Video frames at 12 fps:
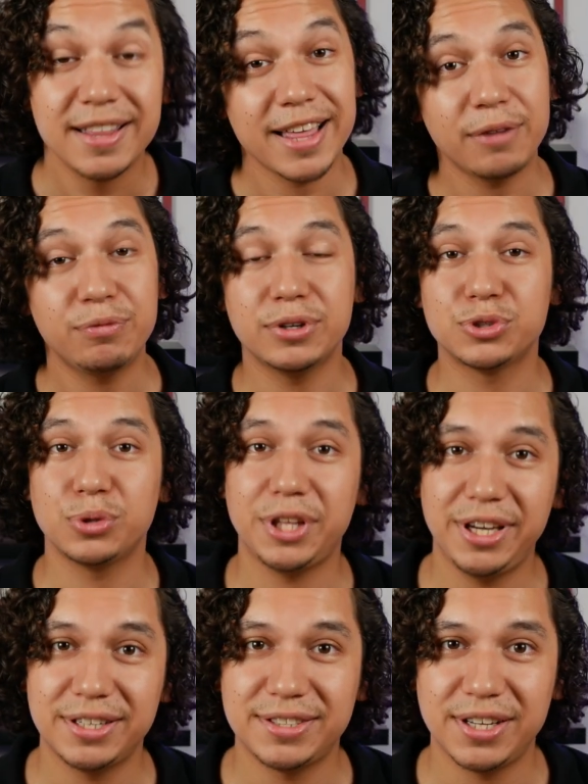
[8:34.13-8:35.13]
That feels really
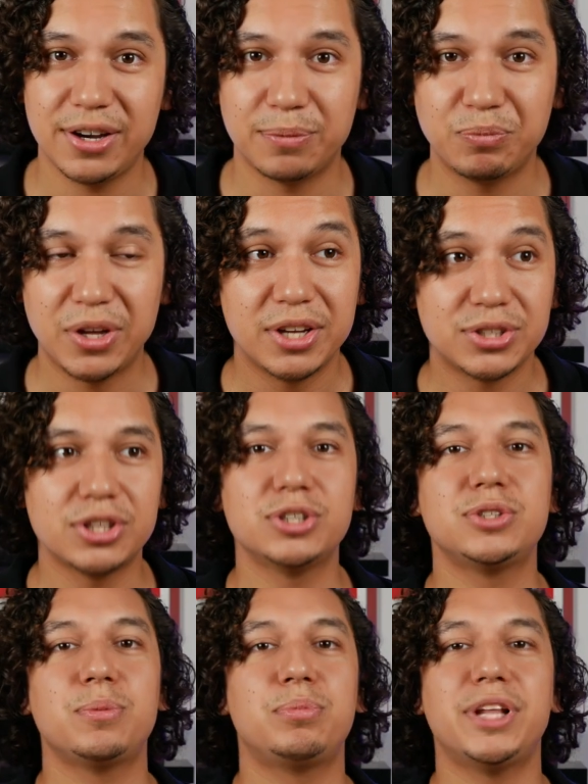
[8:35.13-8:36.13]
good too. So
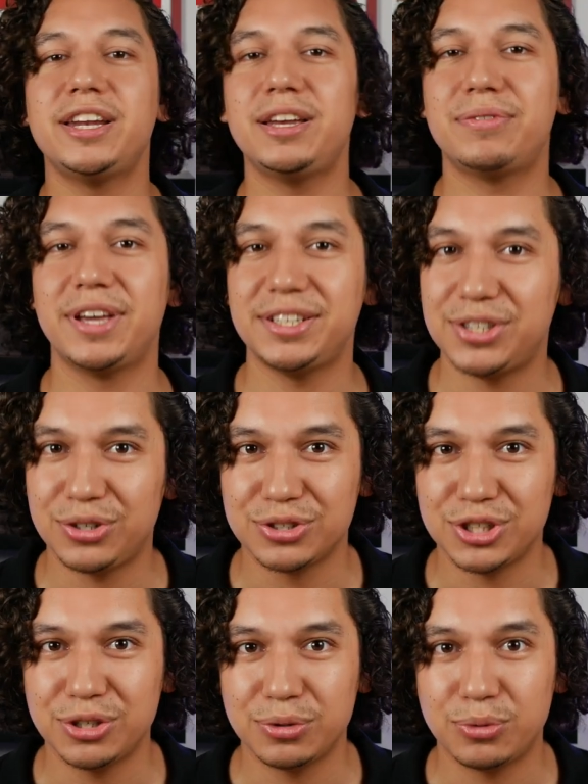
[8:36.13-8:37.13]
there's plenty of things you can
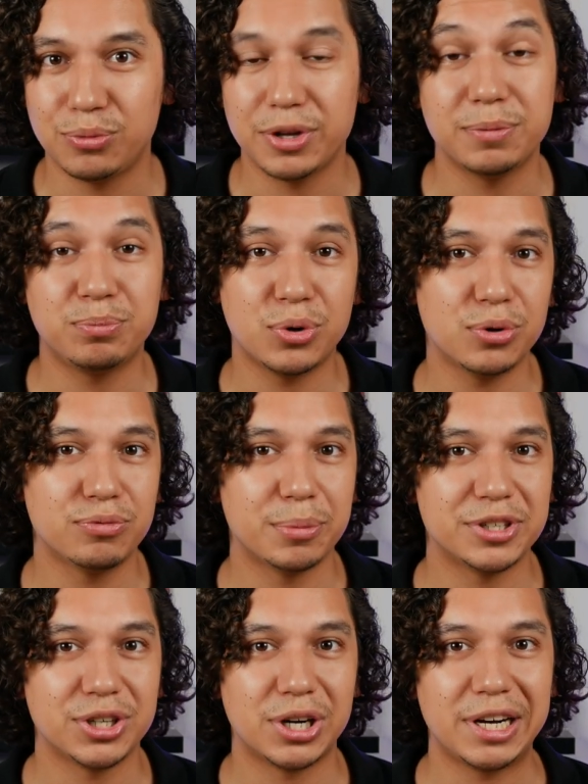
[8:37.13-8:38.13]
do with Pull from
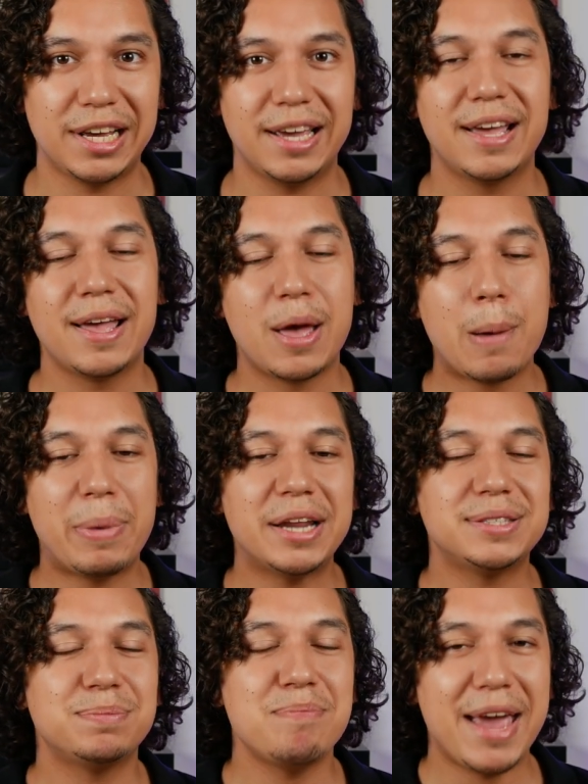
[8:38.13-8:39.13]
Eternity, but
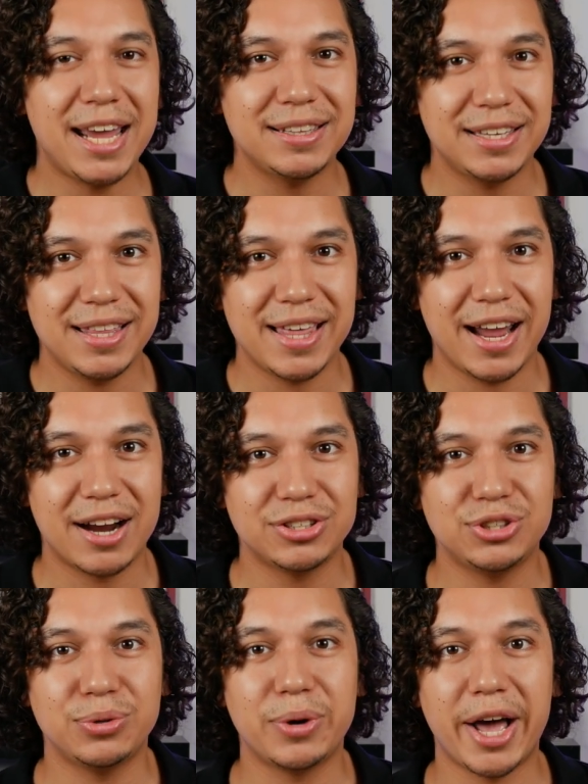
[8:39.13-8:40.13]
it's mainly there
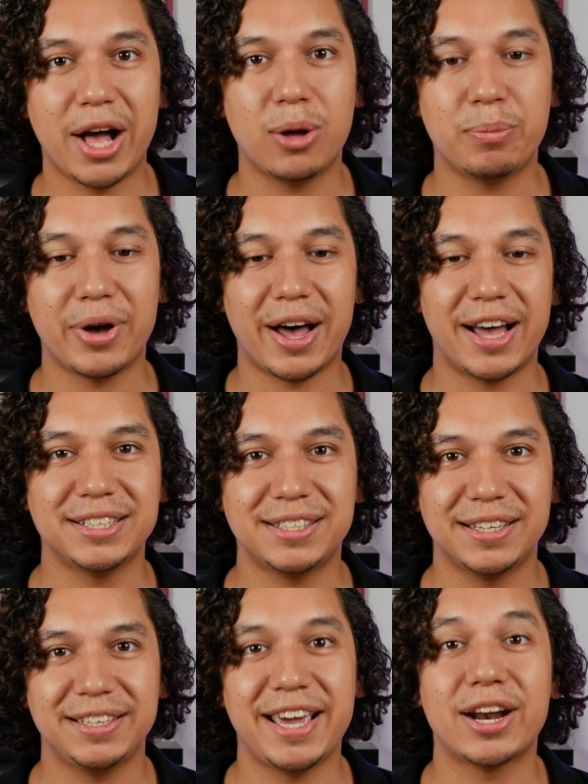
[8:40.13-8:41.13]
to help us
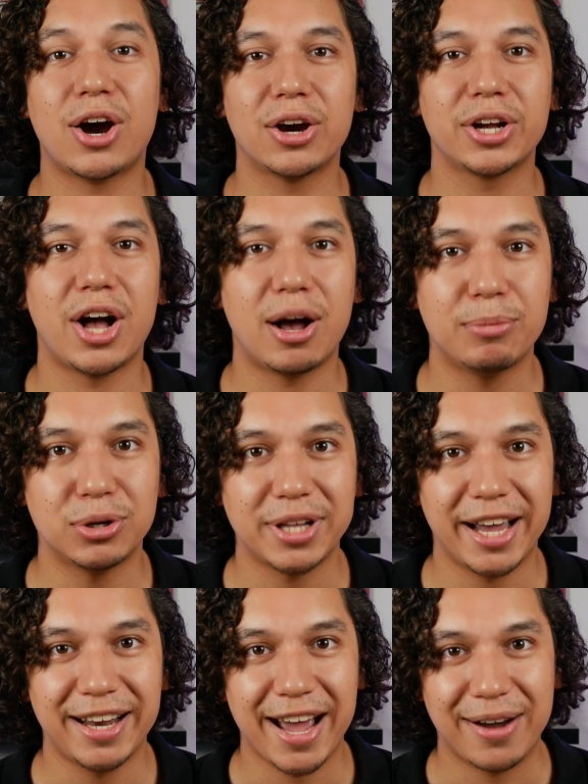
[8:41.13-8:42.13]
get our combo
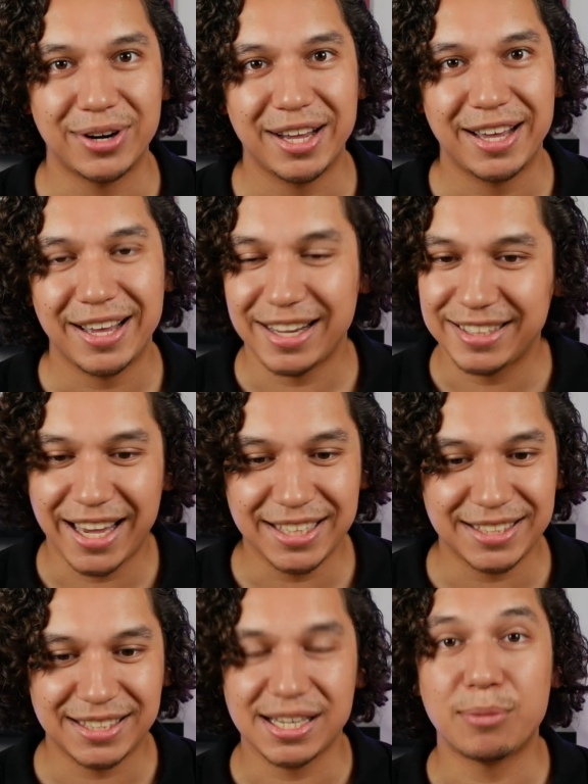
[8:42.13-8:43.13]
line out in
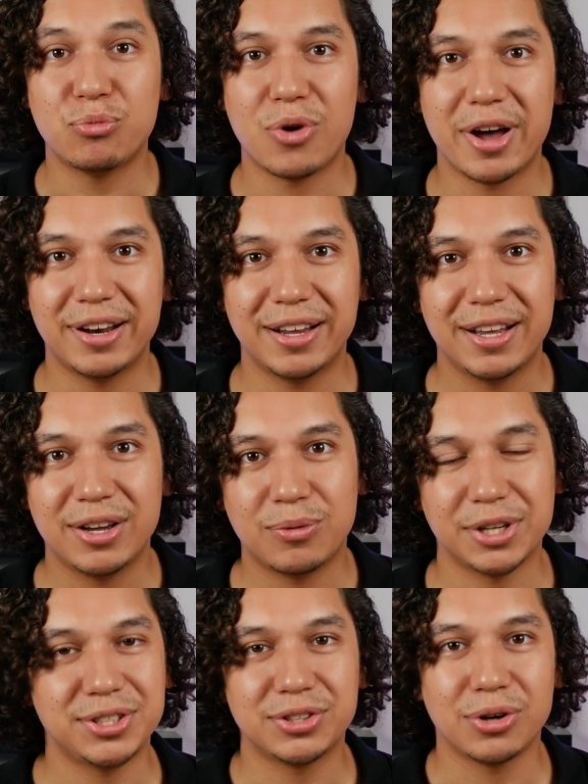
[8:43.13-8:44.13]
case someone
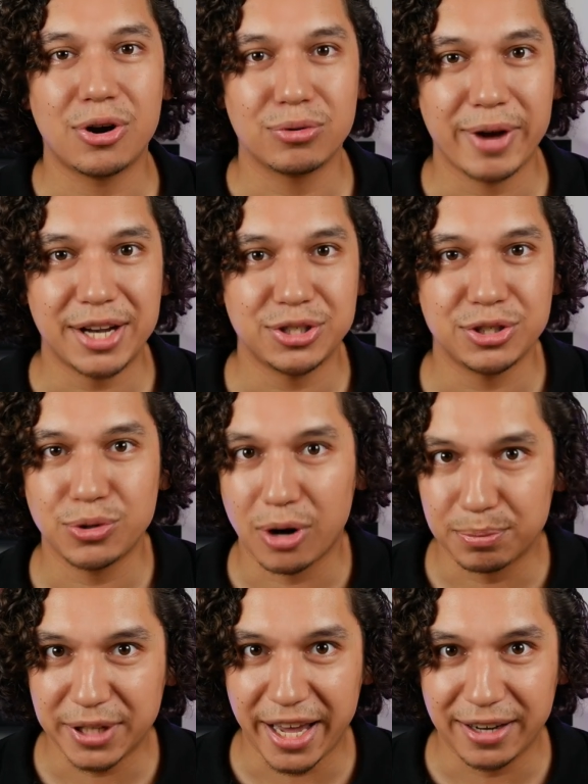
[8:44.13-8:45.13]
wants to throw a wrench into our
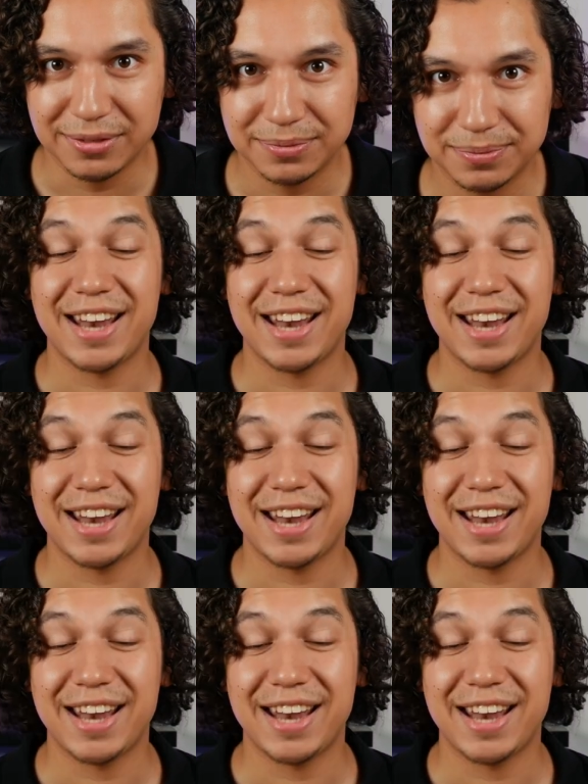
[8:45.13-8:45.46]
plan.